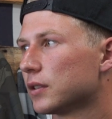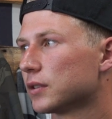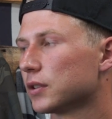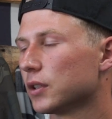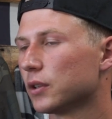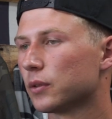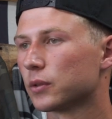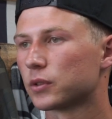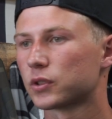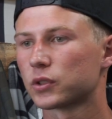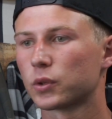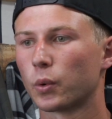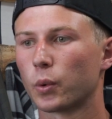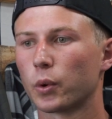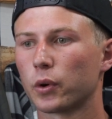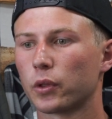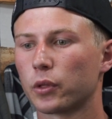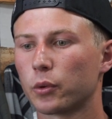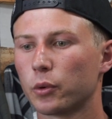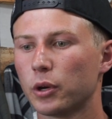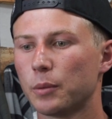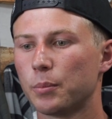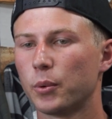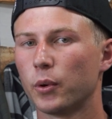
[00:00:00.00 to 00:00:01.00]
So
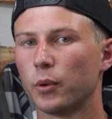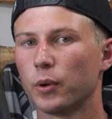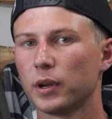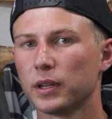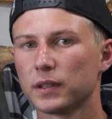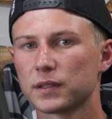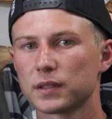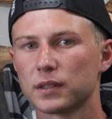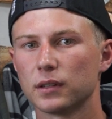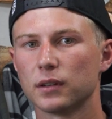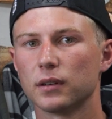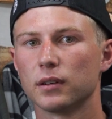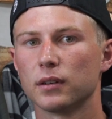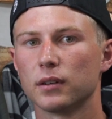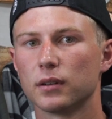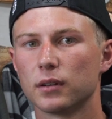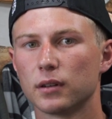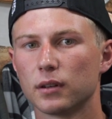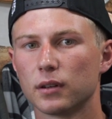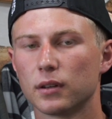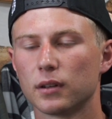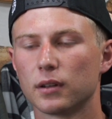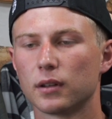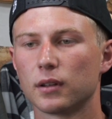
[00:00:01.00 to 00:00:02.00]
scored 3 points, and
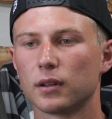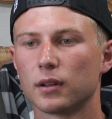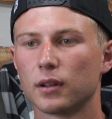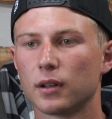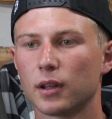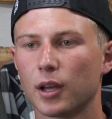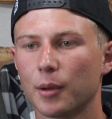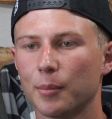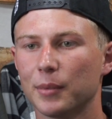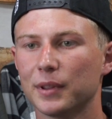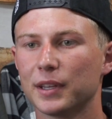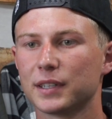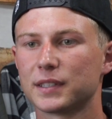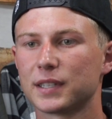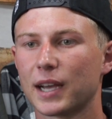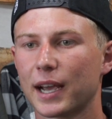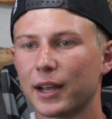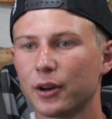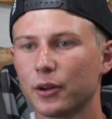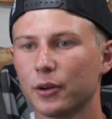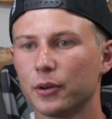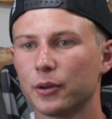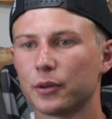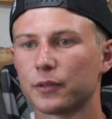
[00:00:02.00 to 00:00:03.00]
I'm in the
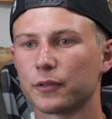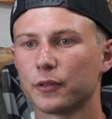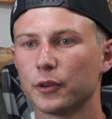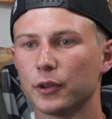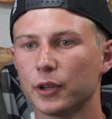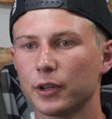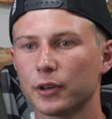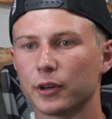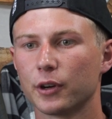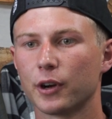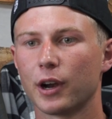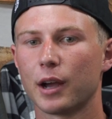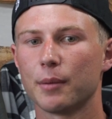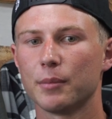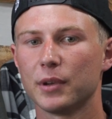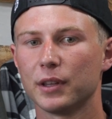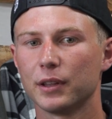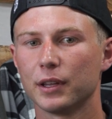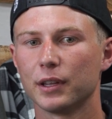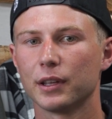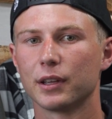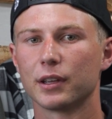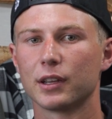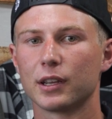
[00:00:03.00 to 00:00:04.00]
title I'm
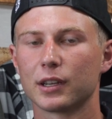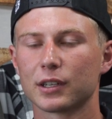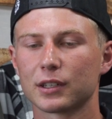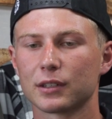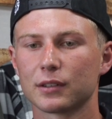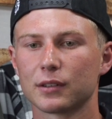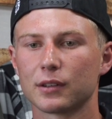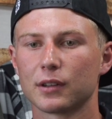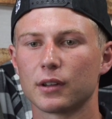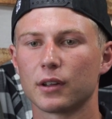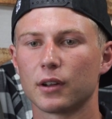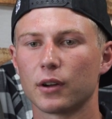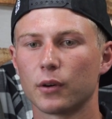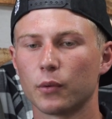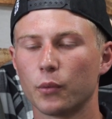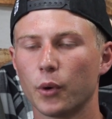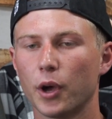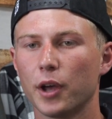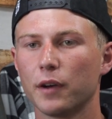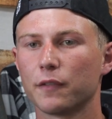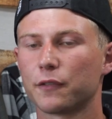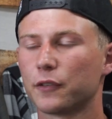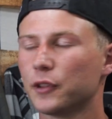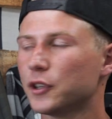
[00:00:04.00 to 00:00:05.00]
in the
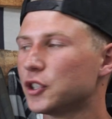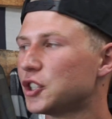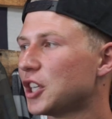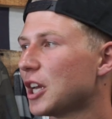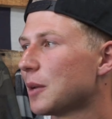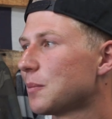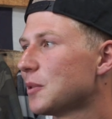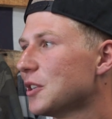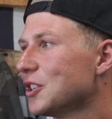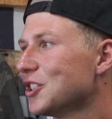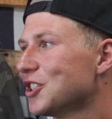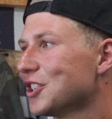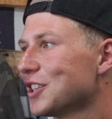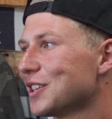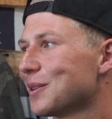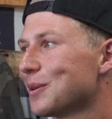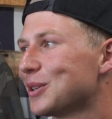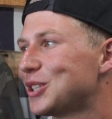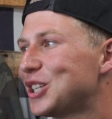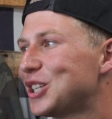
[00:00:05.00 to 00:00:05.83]
run for the championship,